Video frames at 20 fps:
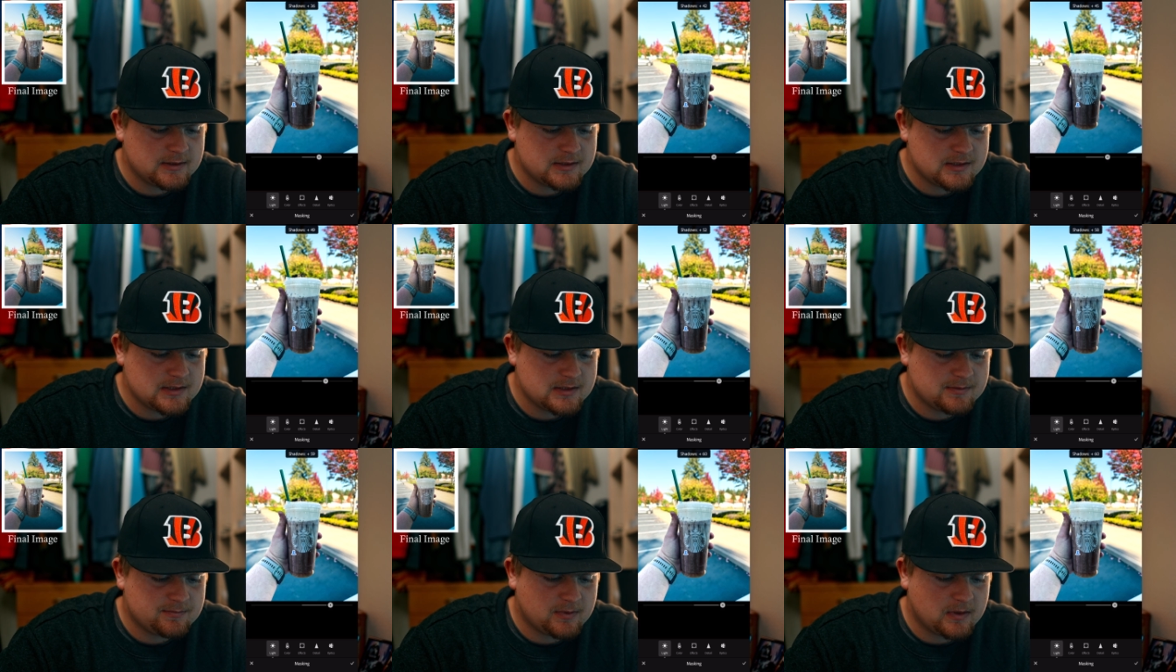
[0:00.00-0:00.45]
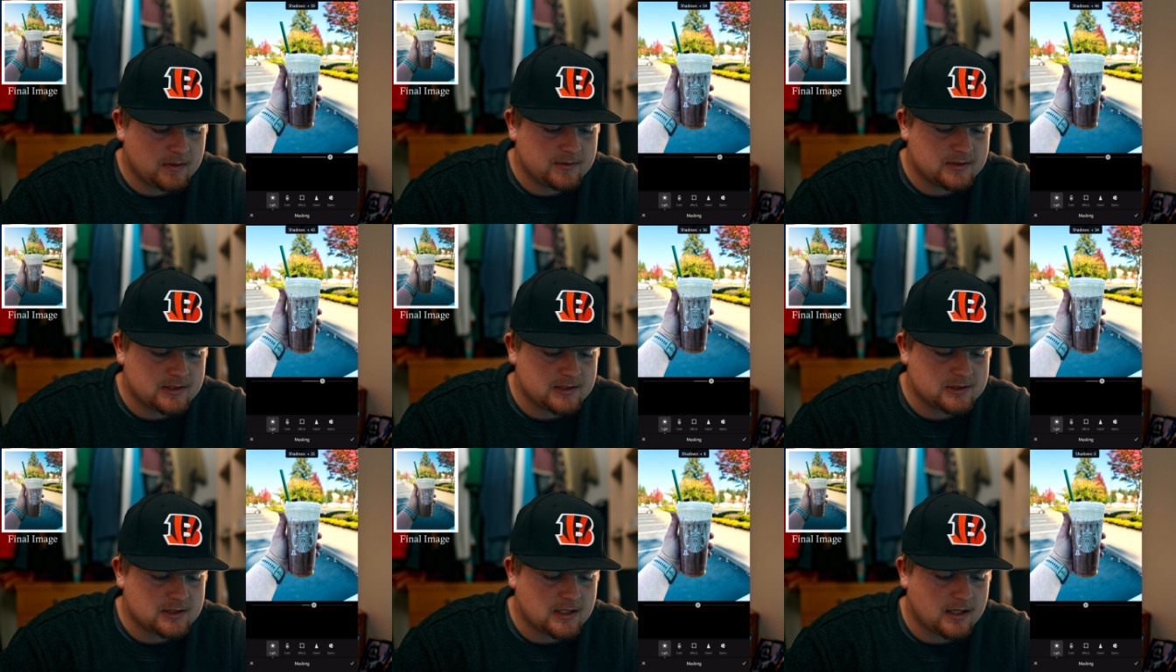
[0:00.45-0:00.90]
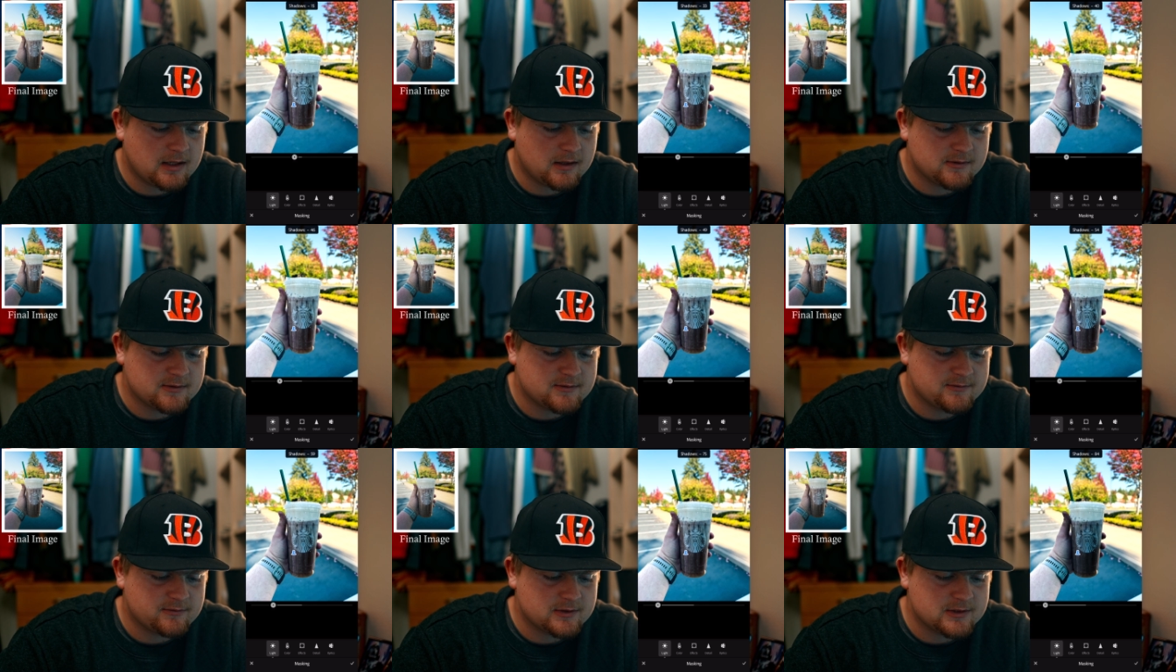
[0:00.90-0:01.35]
let's just play with the
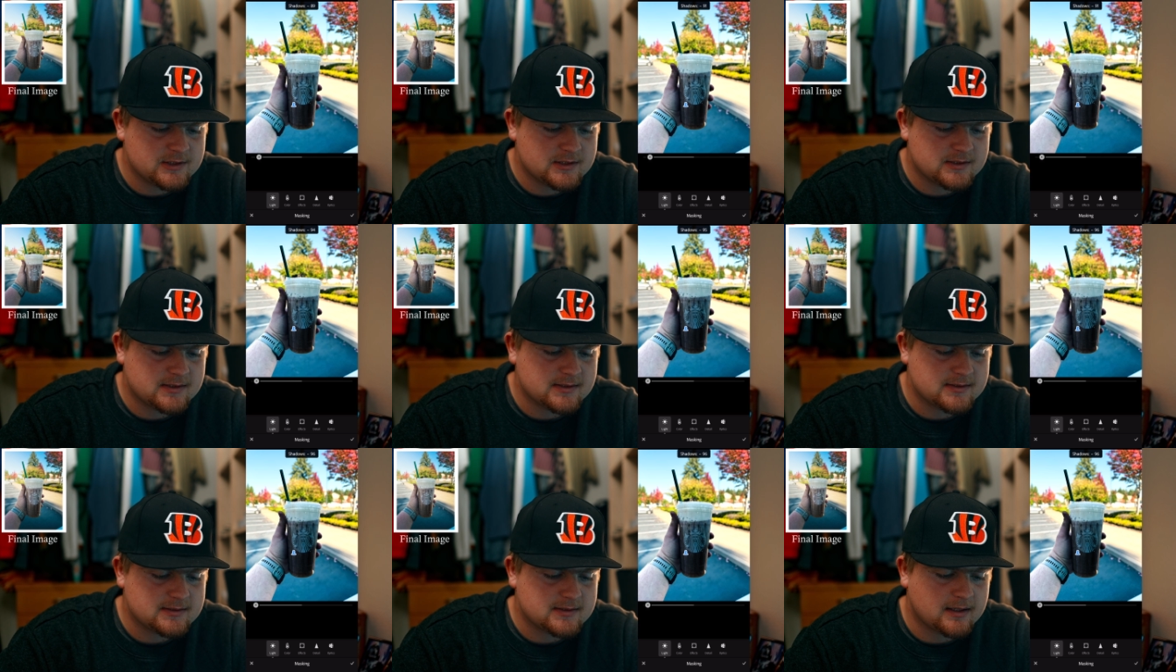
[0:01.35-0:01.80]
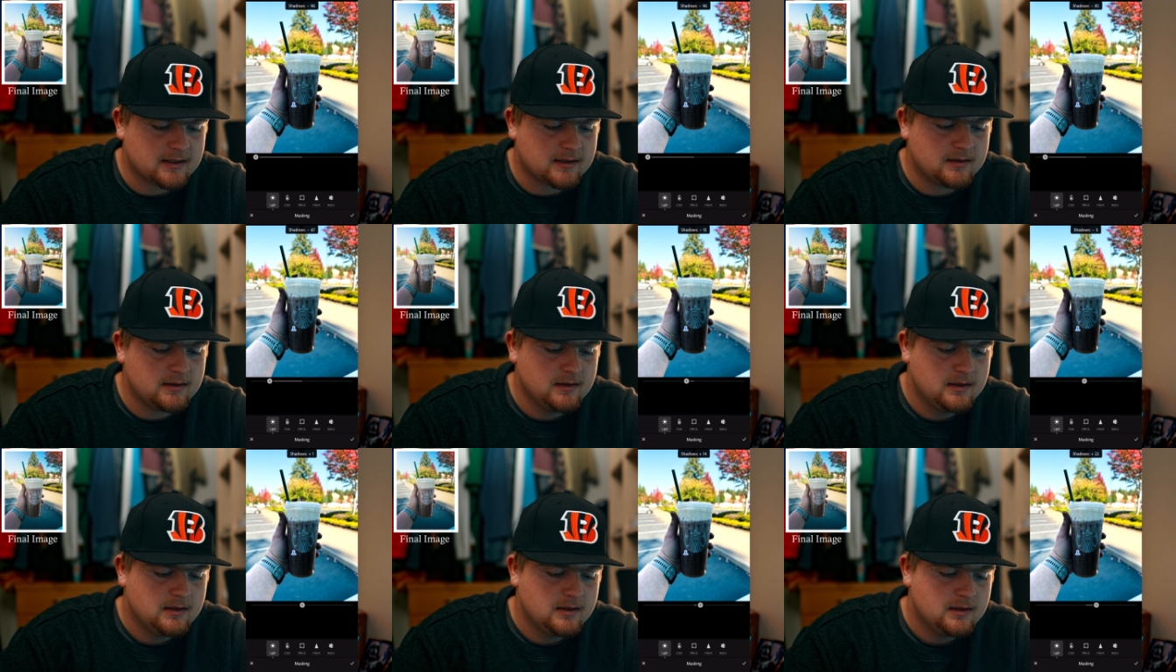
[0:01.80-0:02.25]
shadows for just a second.